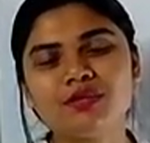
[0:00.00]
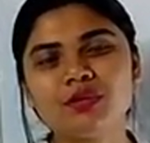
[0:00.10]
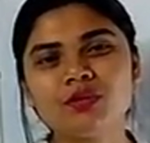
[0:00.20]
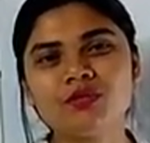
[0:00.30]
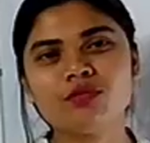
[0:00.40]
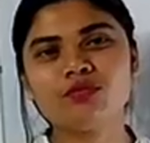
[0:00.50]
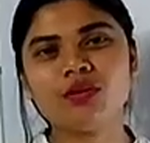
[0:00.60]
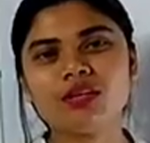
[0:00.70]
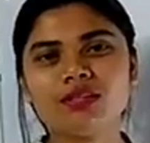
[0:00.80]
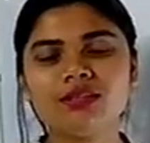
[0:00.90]
So
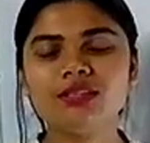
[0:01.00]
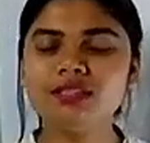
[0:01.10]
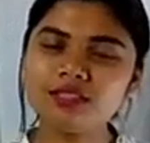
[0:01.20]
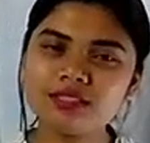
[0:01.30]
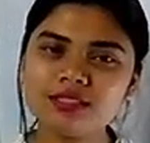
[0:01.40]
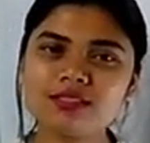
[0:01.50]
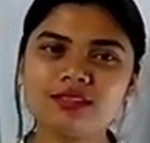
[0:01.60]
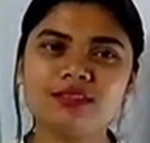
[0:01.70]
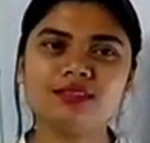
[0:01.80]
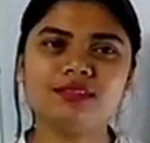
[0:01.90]
for this
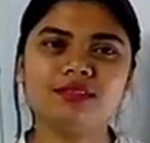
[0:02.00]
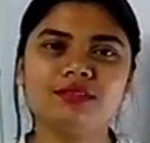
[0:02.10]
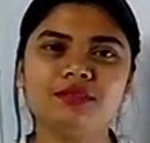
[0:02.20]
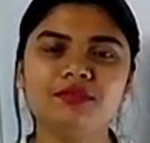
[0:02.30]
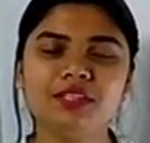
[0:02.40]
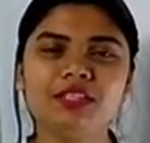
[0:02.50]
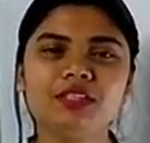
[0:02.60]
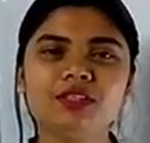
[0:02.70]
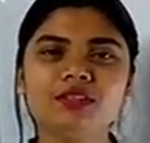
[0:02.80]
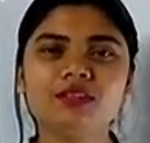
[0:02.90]

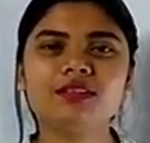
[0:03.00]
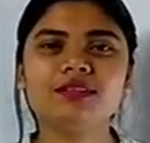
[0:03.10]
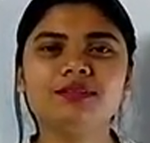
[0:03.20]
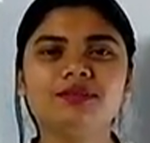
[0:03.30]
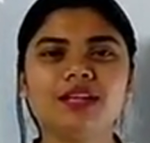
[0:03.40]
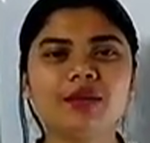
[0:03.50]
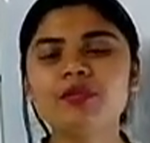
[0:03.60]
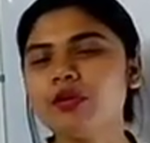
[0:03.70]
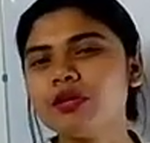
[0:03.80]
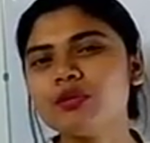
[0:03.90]
video,
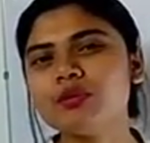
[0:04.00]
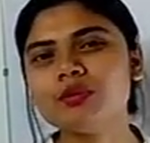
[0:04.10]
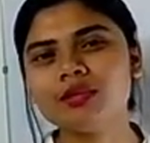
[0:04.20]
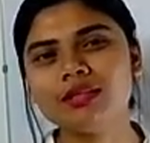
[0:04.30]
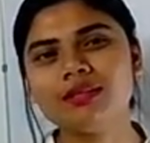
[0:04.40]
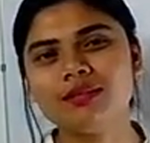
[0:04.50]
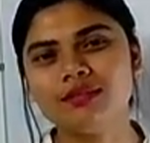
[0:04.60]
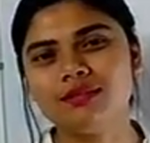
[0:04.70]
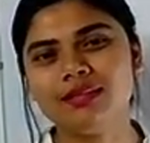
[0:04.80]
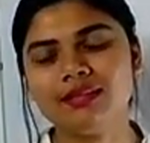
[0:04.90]
I'm going
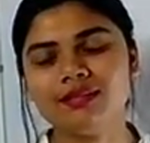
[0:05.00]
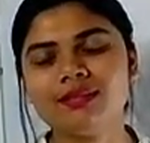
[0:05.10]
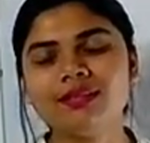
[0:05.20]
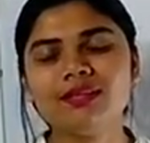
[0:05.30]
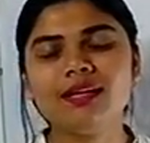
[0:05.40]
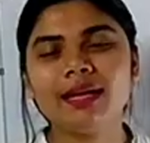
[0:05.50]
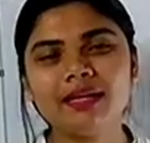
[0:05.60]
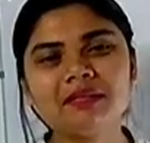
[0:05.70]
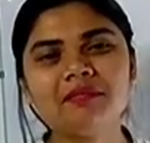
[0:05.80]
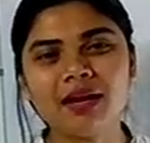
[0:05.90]
to
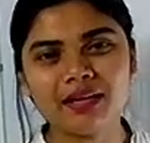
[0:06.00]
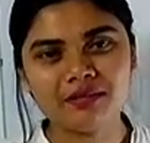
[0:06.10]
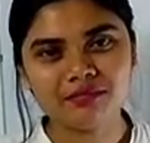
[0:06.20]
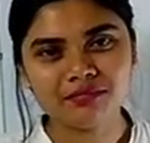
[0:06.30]
end my